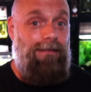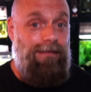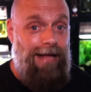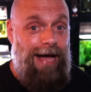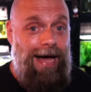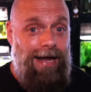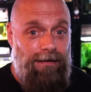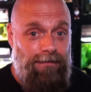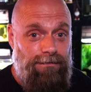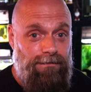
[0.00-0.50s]
a
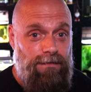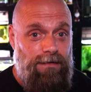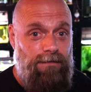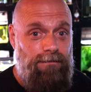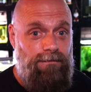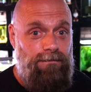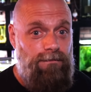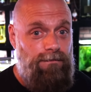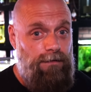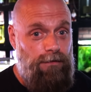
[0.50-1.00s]
lot of
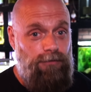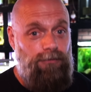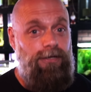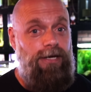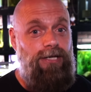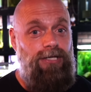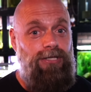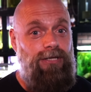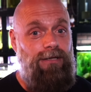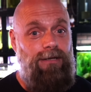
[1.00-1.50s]

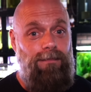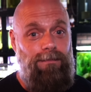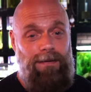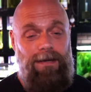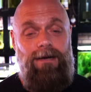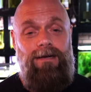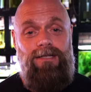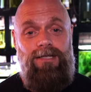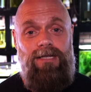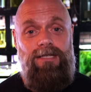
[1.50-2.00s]
filtration
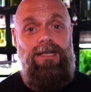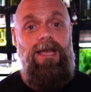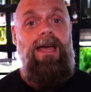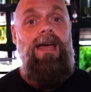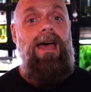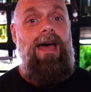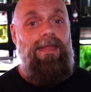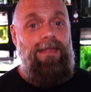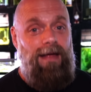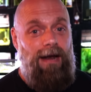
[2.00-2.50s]
comparisons
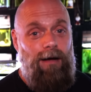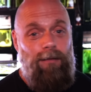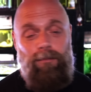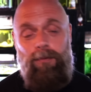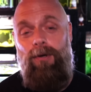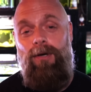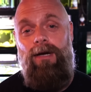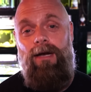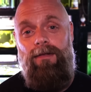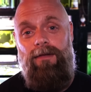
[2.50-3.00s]
that I'll
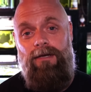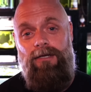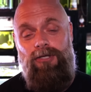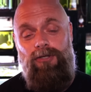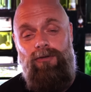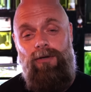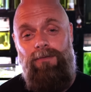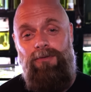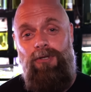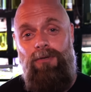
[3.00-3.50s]
put in the
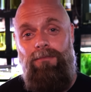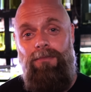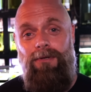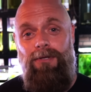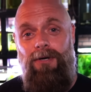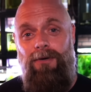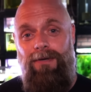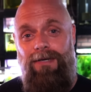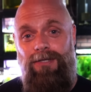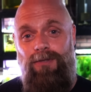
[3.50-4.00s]
description
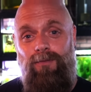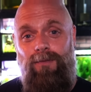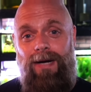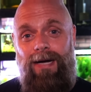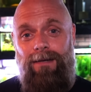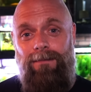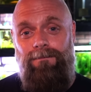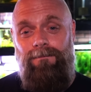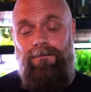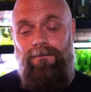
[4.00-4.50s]
below as
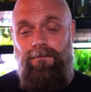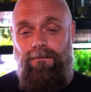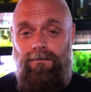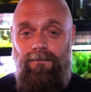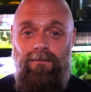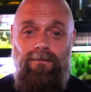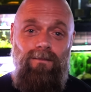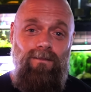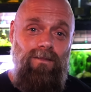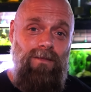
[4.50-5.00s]
well.
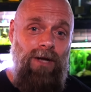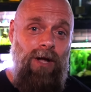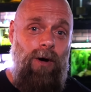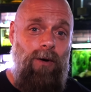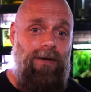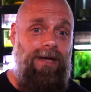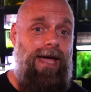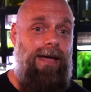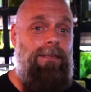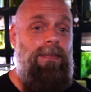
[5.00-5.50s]

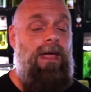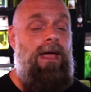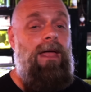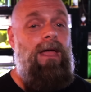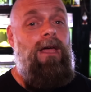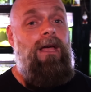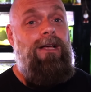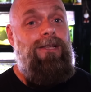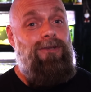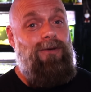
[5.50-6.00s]
Okay,
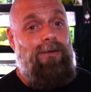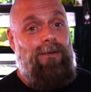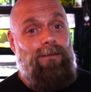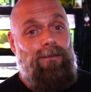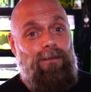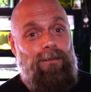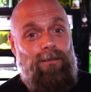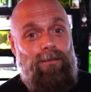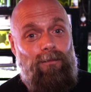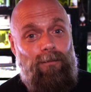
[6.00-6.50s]
so
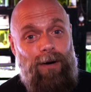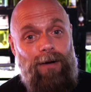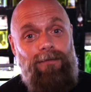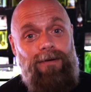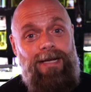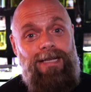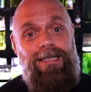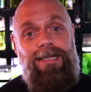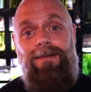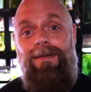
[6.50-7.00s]
one
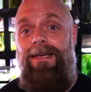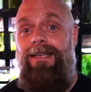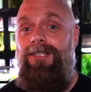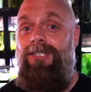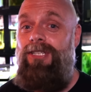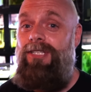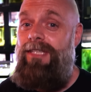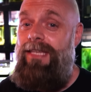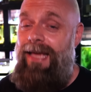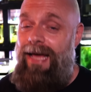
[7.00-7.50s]
reason is
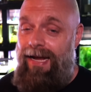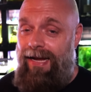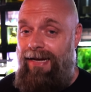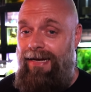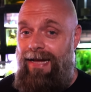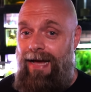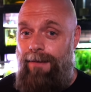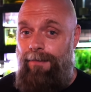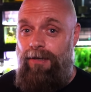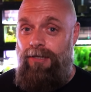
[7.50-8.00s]
just the
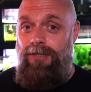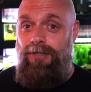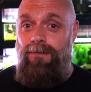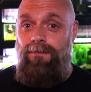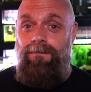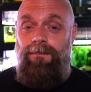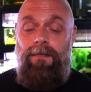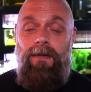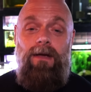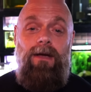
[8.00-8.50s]
economics.
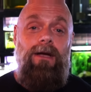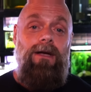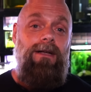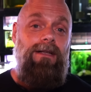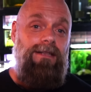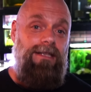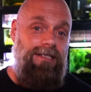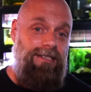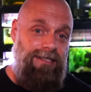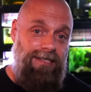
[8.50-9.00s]

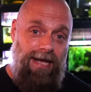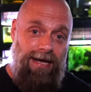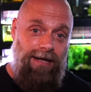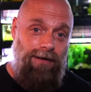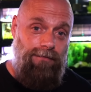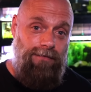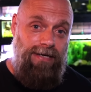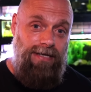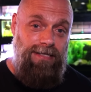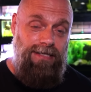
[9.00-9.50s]
The
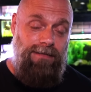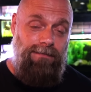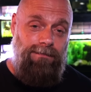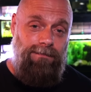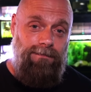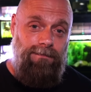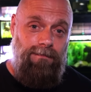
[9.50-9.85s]
second reason,